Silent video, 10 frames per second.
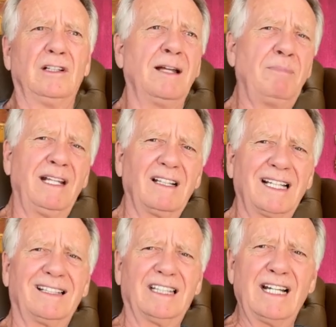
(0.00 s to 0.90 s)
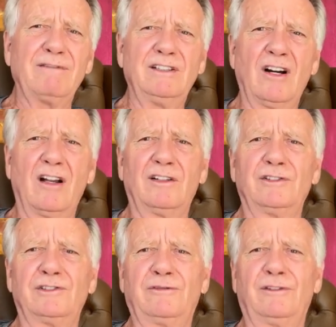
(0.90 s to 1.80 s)
I paid like
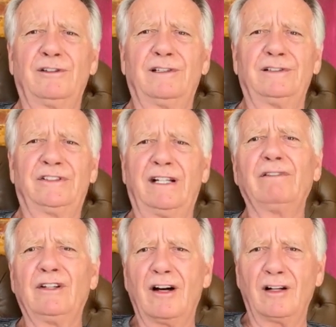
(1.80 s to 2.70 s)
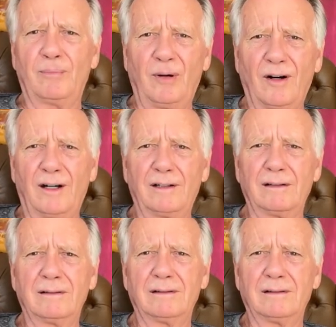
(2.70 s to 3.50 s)
$11 for a $7 part.